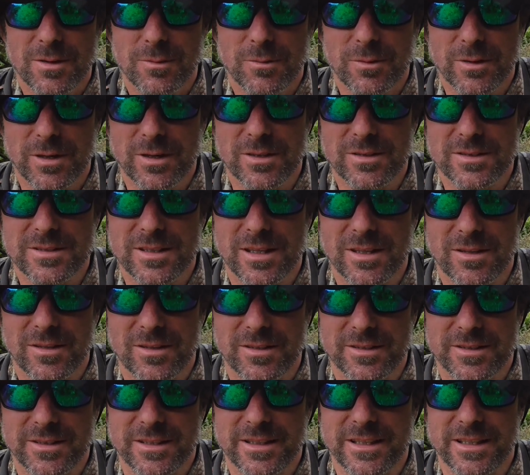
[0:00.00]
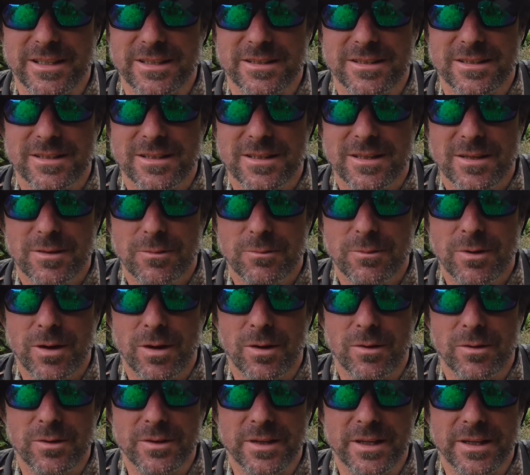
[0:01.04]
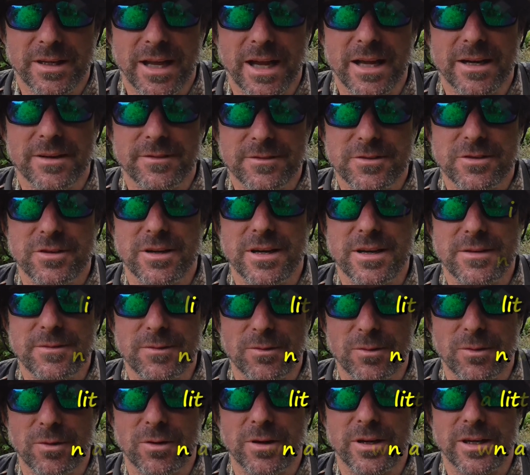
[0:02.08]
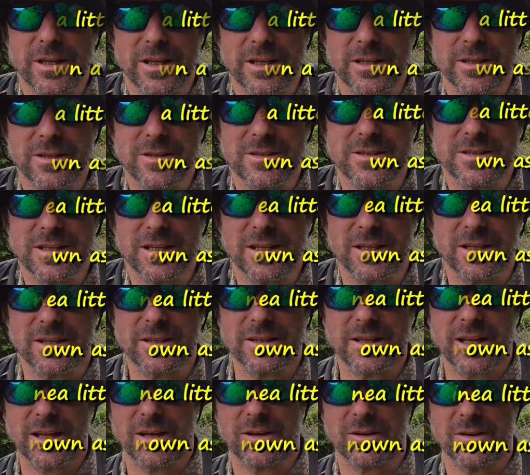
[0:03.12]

What else they like to eat? Well, in the native tree variety in New Zealand, they